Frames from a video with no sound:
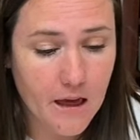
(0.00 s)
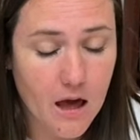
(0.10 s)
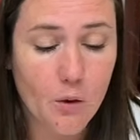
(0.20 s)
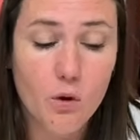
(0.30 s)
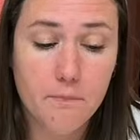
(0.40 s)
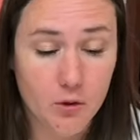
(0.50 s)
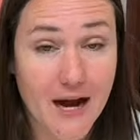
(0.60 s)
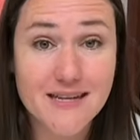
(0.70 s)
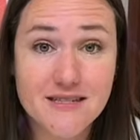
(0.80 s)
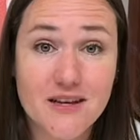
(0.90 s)
will
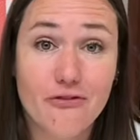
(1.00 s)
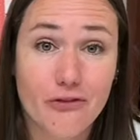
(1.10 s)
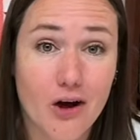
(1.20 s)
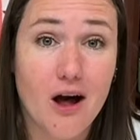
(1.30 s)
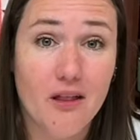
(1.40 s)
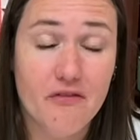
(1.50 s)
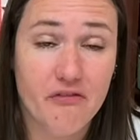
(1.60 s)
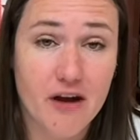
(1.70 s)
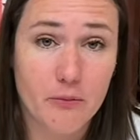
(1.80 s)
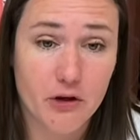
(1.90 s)
price it for all of the
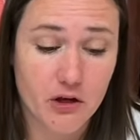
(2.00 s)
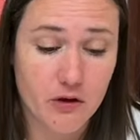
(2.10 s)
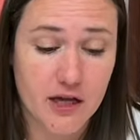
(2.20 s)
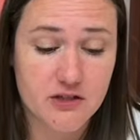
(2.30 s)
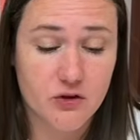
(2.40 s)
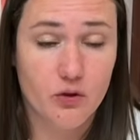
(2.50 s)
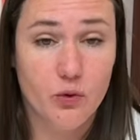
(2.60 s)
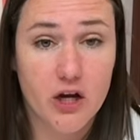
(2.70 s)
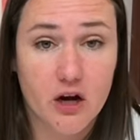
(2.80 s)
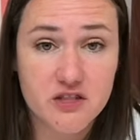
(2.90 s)
fabric you need. So
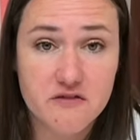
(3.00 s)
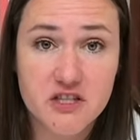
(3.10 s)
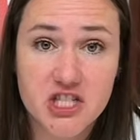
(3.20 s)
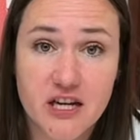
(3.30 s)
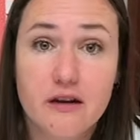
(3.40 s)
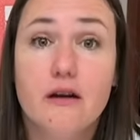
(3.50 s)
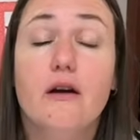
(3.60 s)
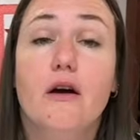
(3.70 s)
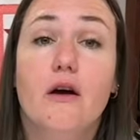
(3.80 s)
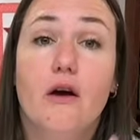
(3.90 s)
3 yards of the cheater,
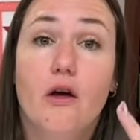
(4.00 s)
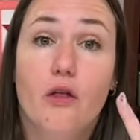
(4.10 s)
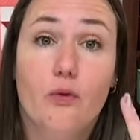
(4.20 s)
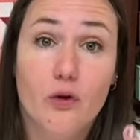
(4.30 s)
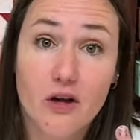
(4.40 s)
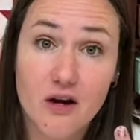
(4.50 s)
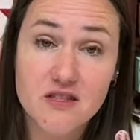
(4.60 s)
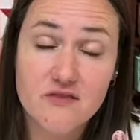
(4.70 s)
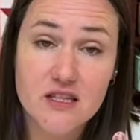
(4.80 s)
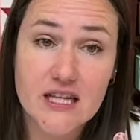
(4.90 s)
3 yards
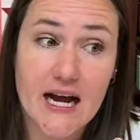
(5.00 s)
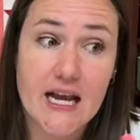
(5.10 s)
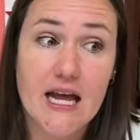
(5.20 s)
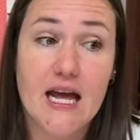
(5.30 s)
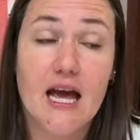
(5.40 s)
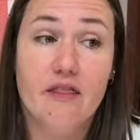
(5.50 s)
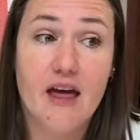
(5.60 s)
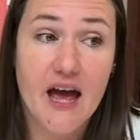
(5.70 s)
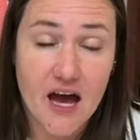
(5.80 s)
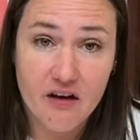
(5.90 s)
of the lining, and the
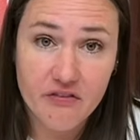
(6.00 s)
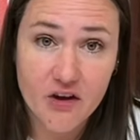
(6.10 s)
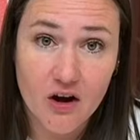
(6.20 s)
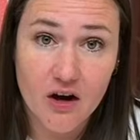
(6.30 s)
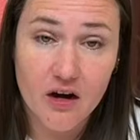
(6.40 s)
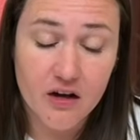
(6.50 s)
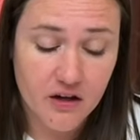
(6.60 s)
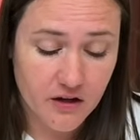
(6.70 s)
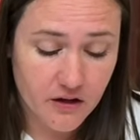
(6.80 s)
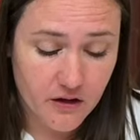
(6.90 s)
1/2 yard
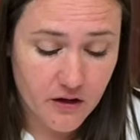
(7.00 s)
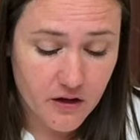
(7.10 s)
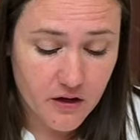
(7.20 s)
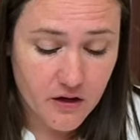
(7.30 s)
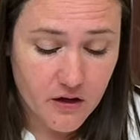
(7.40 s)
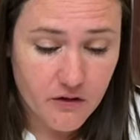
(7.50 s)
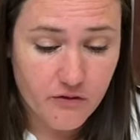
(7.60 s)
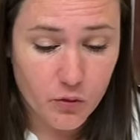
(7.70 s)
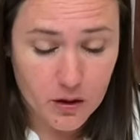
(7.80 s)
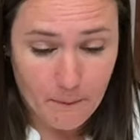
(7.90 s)

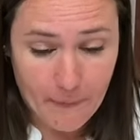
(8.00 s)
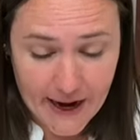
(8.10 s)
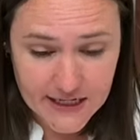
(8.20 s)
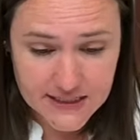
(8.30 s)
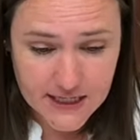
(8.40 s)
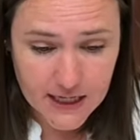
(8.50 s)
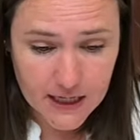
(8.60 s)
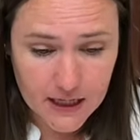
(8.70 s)
for the binding.